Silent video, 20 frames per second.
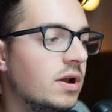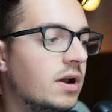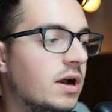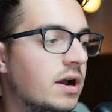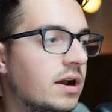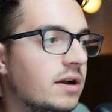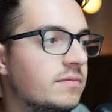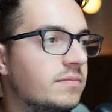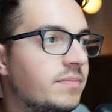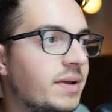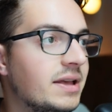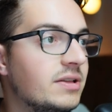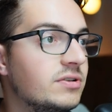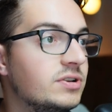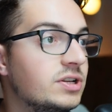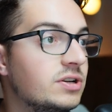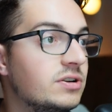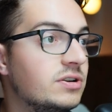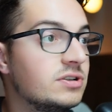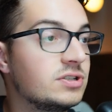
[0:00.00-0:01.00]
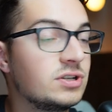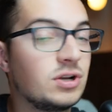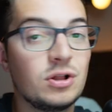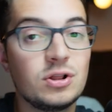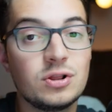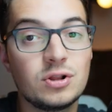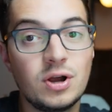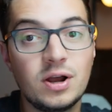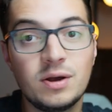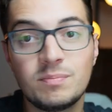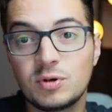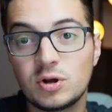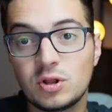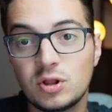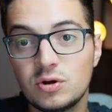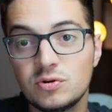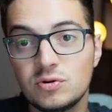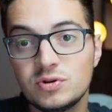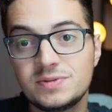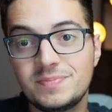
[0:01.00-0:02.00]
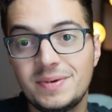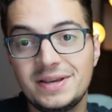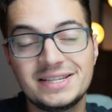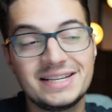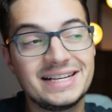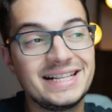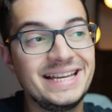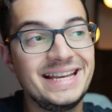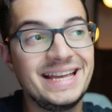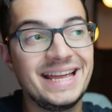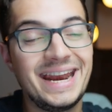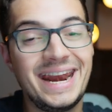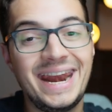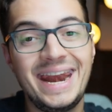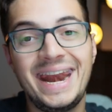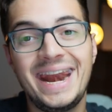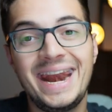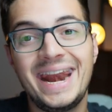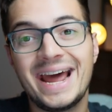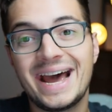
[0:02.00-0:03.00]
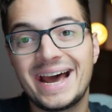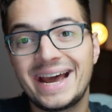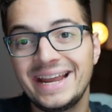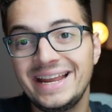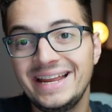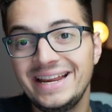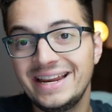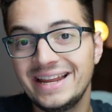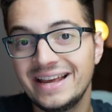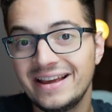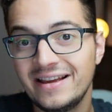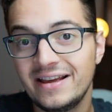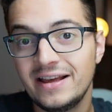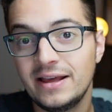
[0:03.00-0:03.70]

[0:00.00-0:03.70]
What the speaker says: Palantir has closed basically 9,